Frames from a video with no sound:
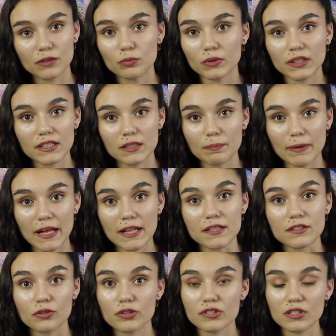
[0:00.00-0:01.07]
It really
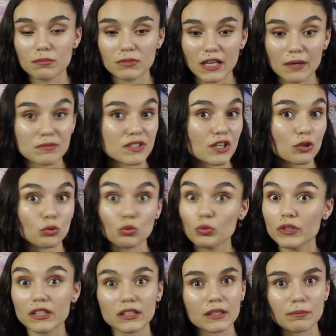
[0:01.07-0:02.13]
depends. Or sometimes they're
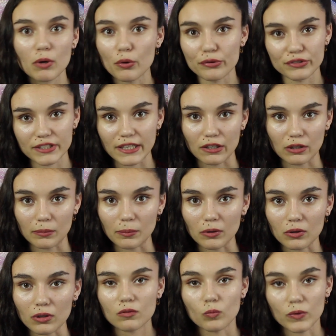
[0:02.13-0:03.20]
really both terrible.